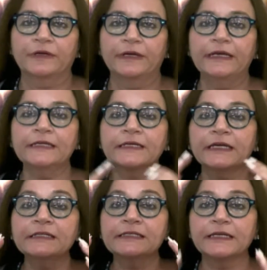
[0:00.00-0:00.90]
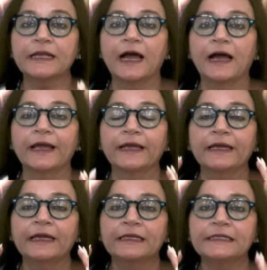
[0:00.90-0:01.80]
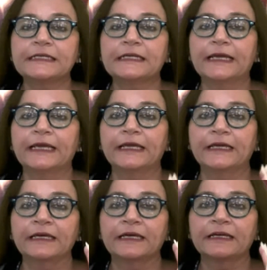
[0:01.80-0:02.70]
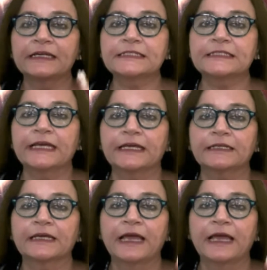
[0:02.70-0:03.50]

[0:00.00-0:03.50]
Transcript: It can deny, delay, restrict,